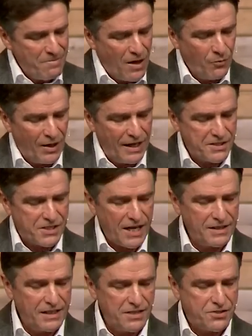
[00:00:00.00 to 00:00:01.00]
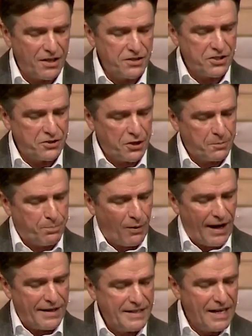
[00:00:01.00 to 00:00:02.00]
and when he had said these things, he took
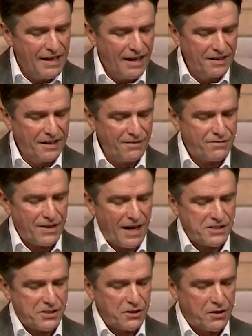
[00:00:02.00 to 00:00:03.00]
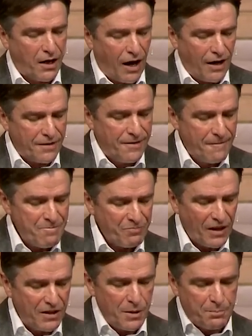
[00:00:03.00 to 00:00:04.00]
bread and gave thanks to God
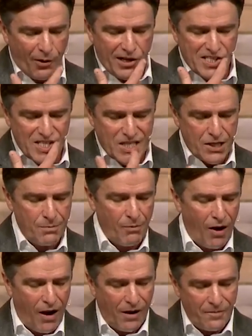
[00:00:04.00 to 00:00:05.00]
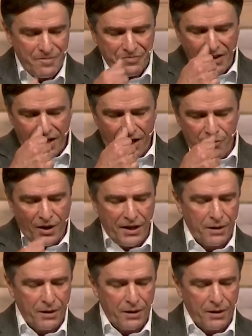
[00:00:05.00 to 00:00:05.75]
in the presence of them all. And when